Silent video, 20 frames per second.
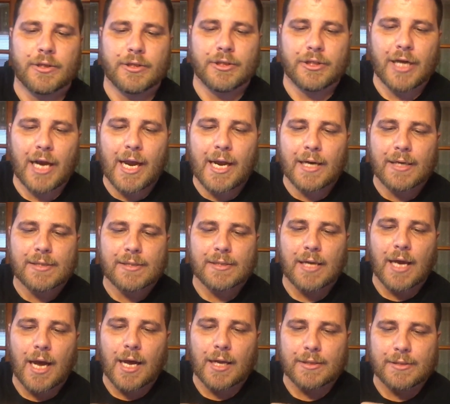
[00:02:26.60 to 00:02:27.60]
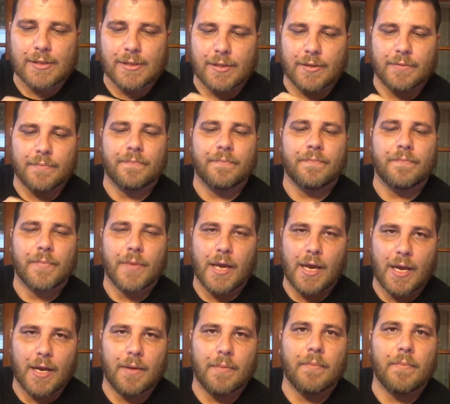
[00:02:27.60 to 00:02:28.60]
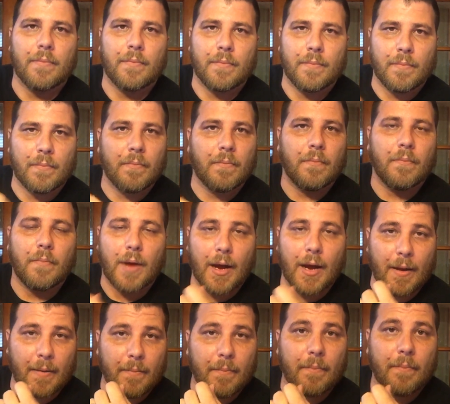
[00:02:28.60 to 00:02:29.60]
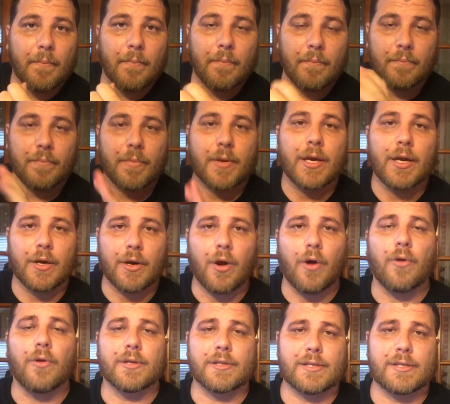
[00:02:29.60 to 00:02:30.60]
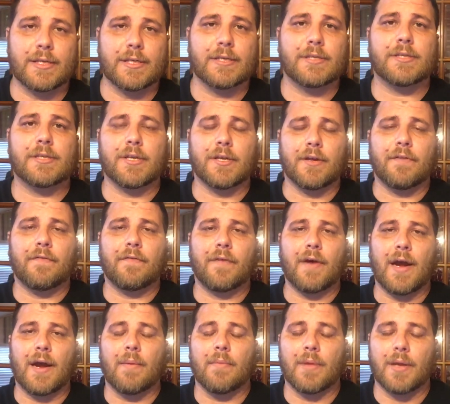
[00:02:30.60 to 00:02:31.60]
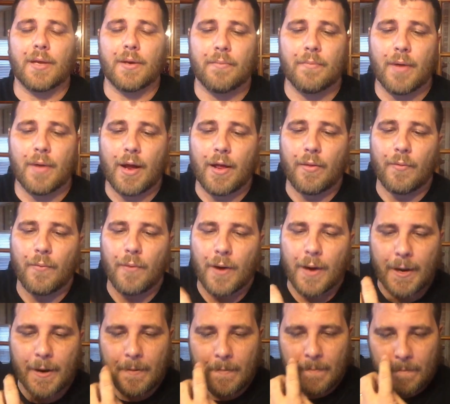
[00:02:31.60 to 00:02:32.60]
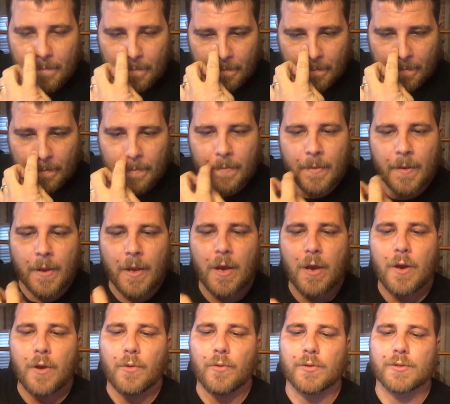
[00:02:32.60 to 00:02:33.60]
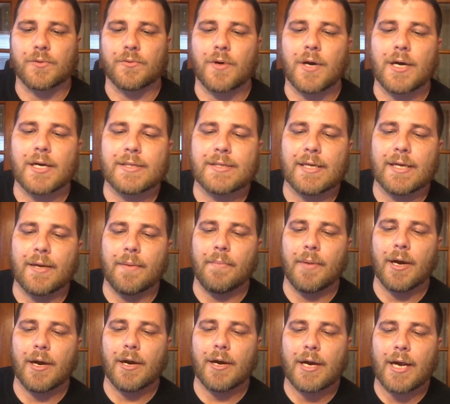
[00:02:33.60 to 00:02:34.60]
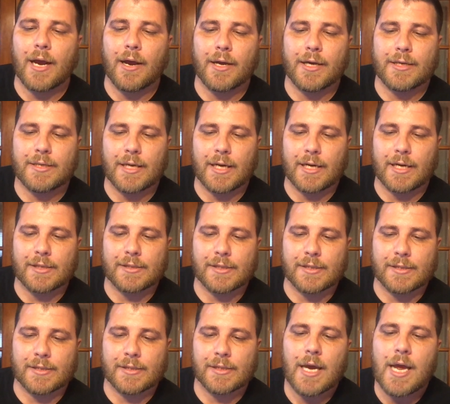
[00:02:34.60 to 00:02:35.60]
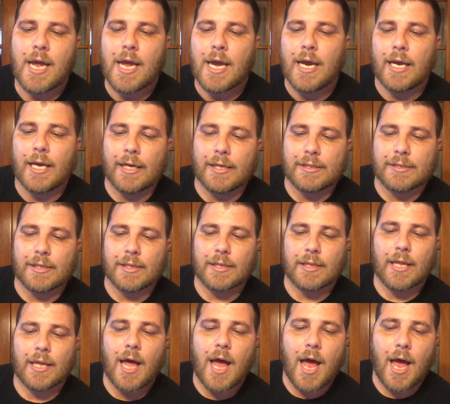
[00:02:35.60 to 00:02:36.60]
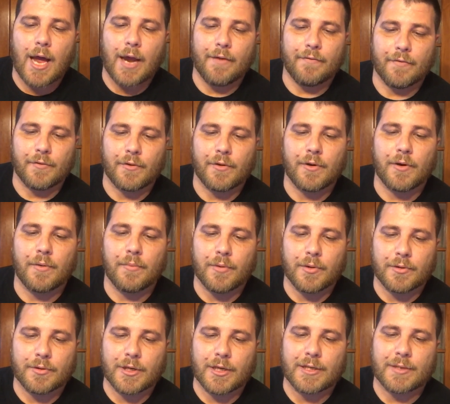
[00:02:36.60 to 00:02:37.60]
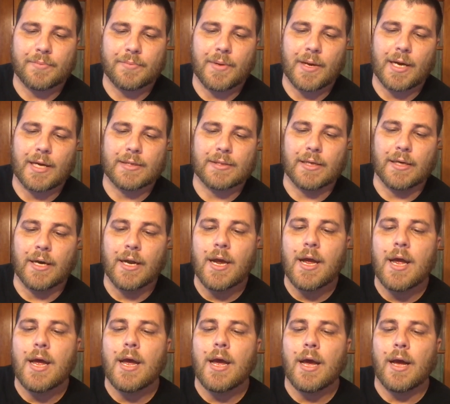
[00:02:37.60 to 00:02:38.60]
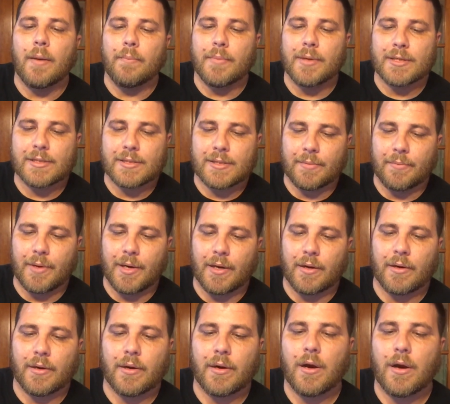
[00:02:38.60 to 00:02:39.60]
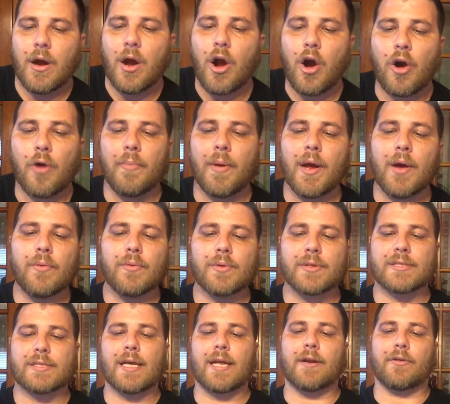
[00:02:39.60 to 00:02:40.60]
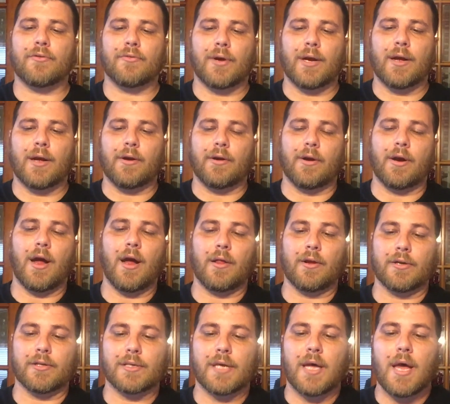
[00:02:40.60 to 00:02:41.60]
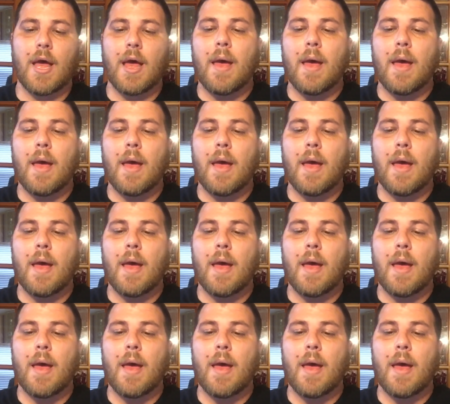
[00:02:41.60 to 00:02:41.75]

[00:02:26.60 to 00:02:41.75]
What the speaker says: Janice Dotson, and my condolences to the family, by the way, was arrested in Bexar County, Texas in July for criminal trespassing, a misdemeanor. Her bail was set at $300,